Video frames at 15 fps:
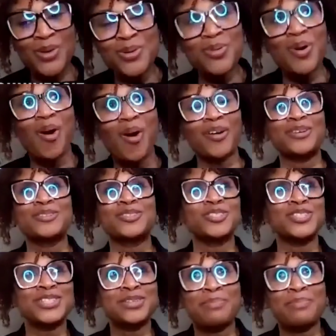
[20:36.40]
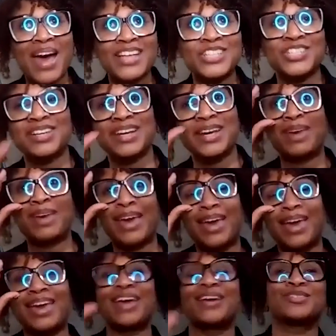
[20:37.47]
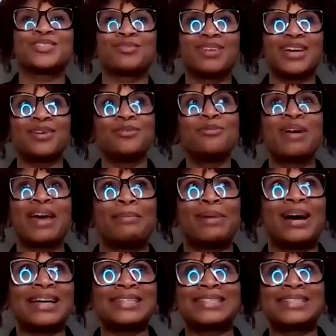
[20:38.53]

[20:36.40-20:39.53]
Who are you? So just imagine MK answering, "Who am I?"